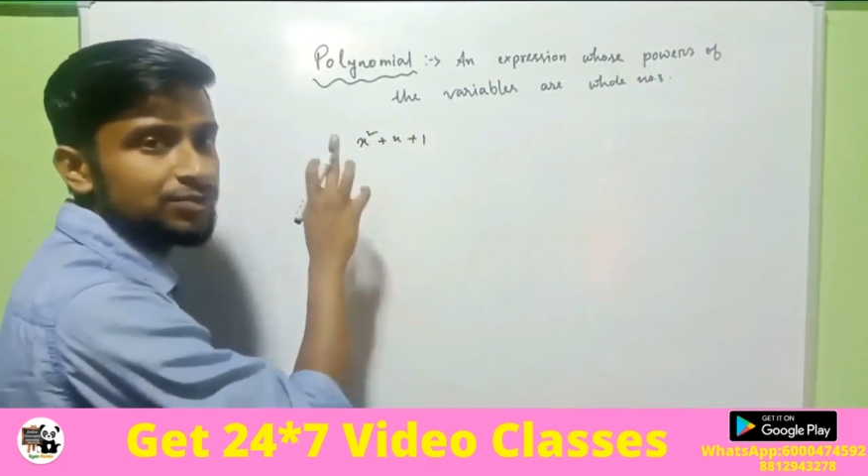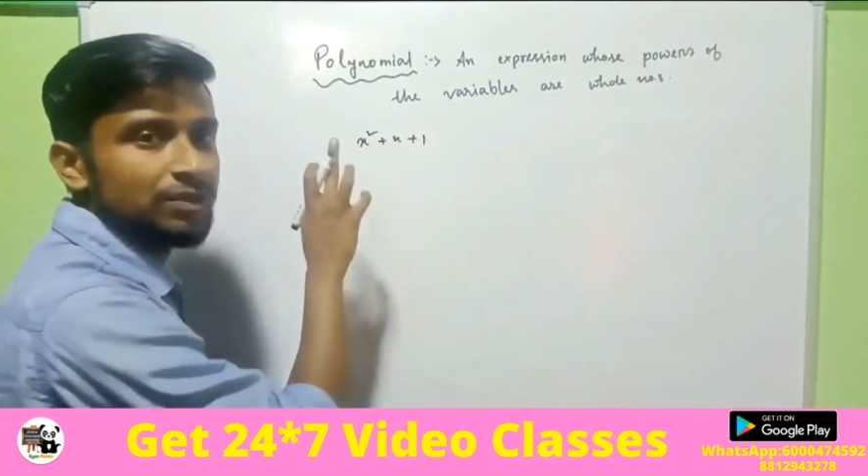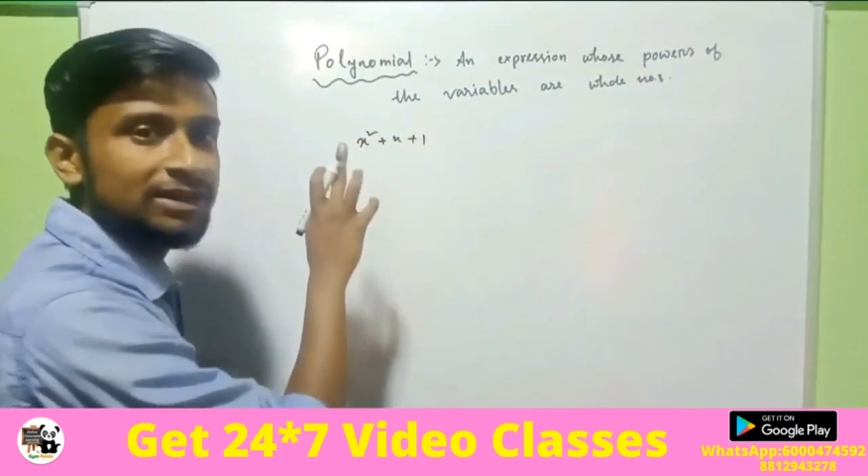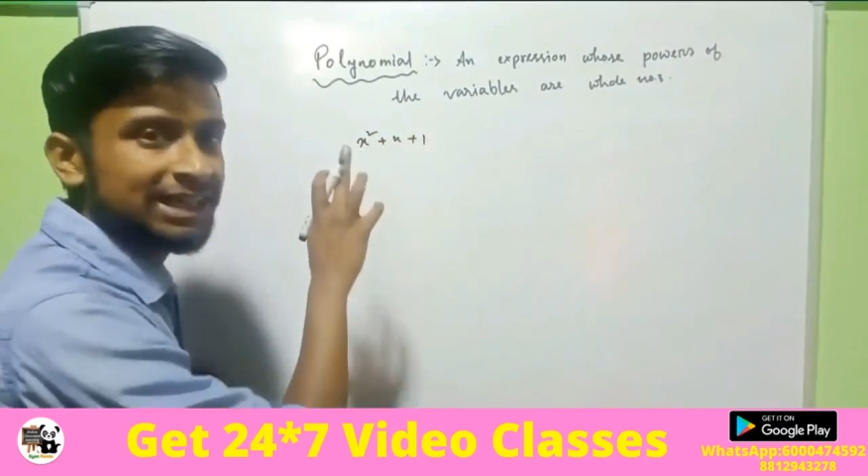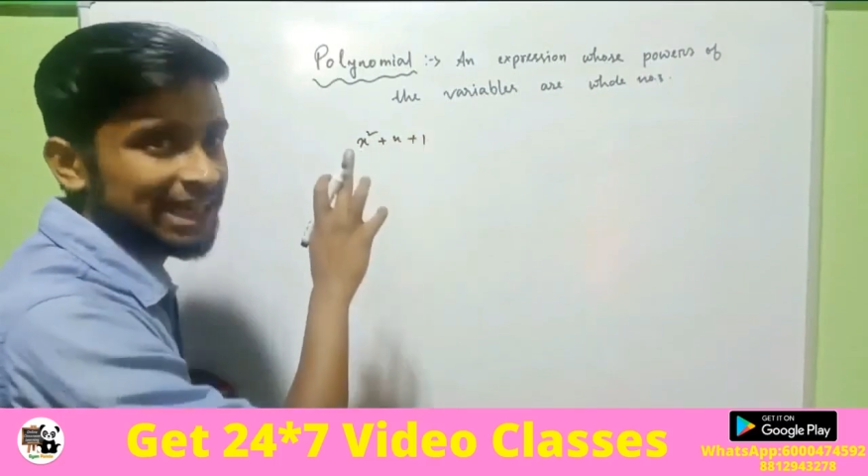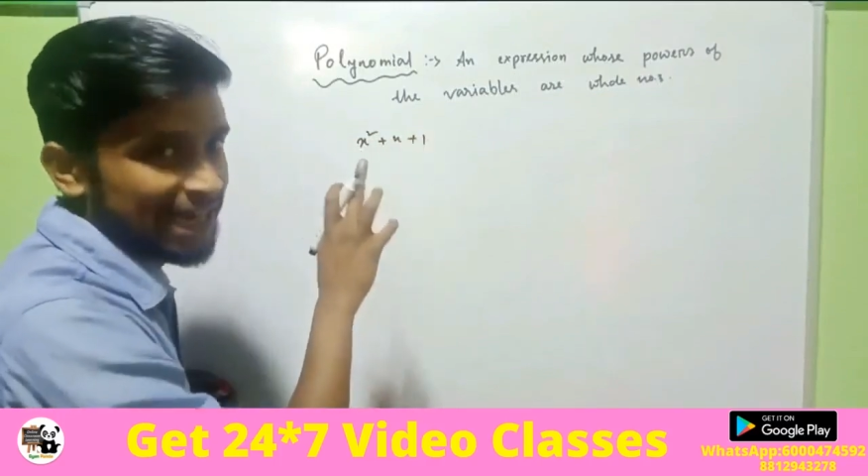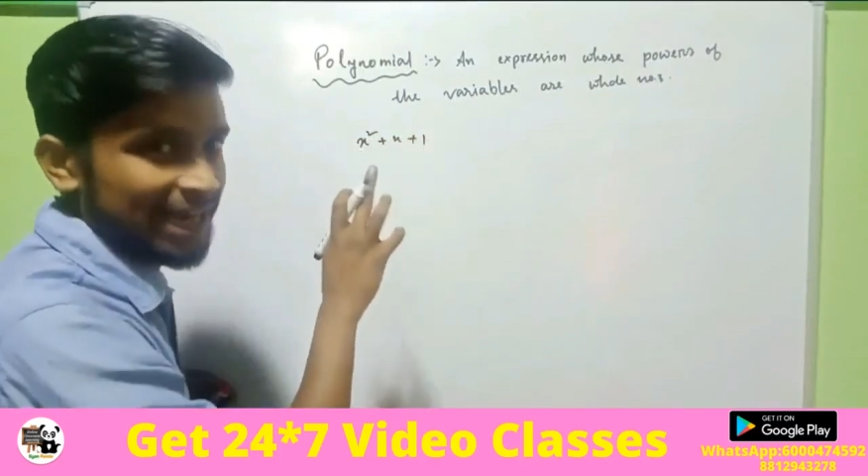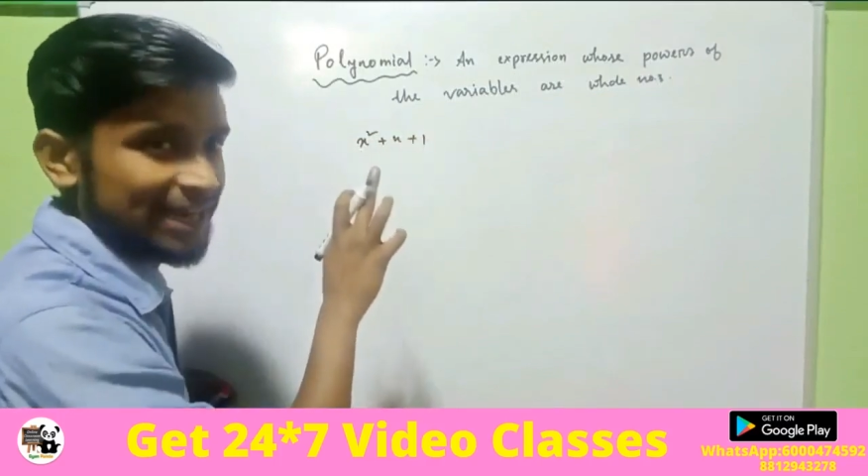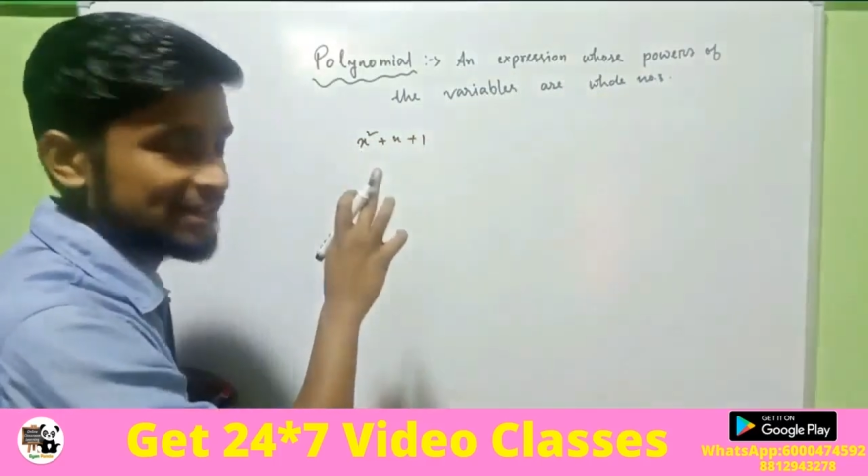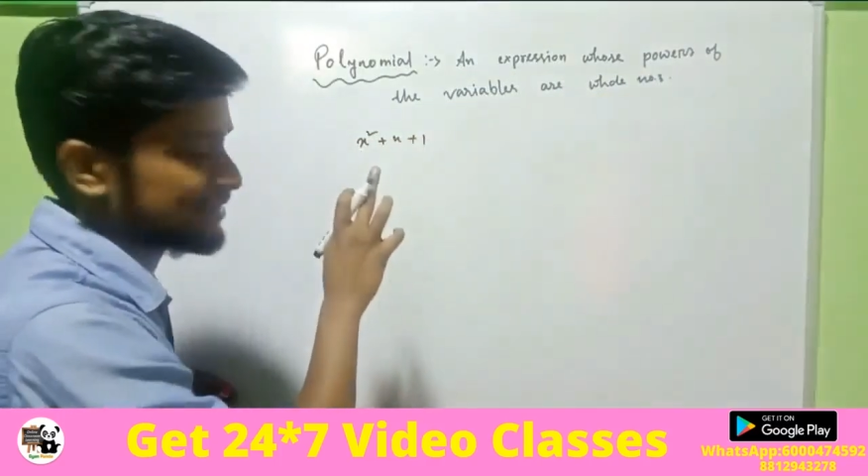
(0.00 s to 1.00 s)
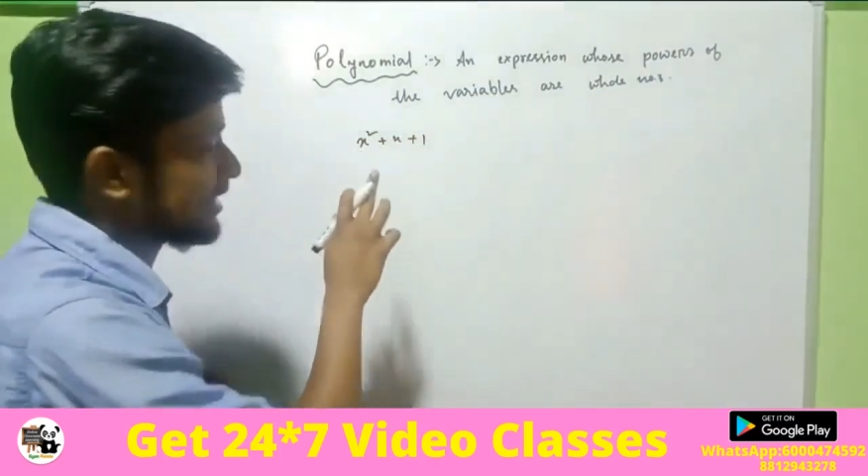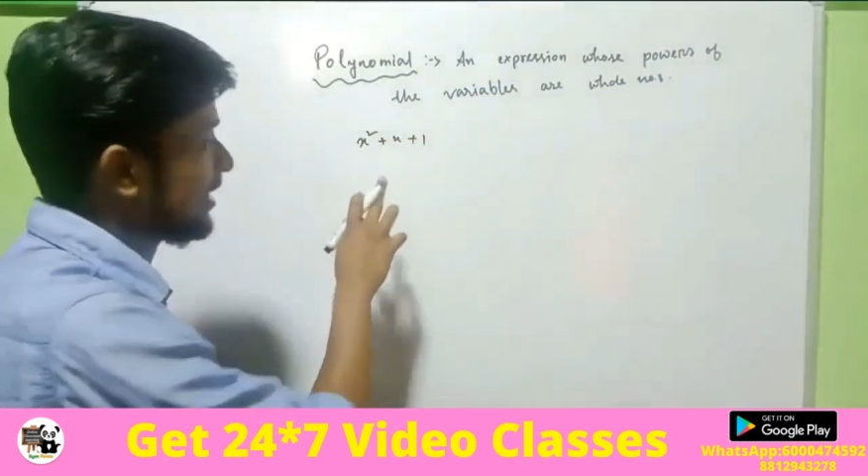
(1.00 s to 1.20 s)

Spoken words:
is what? X.